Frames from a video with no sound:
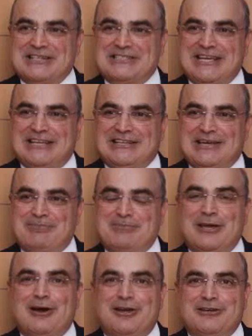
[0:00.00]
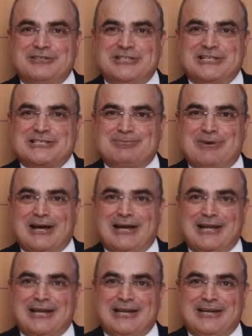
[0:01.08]
taking them beyond just
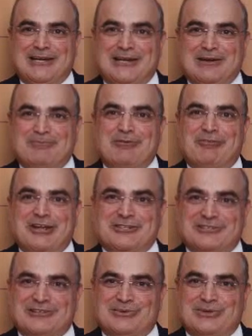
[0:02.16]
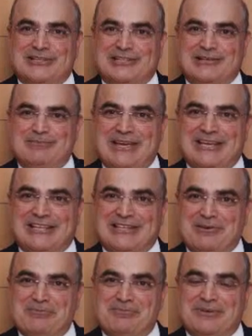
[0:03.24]
my professional work and making
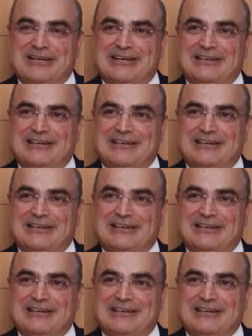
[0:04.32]
them,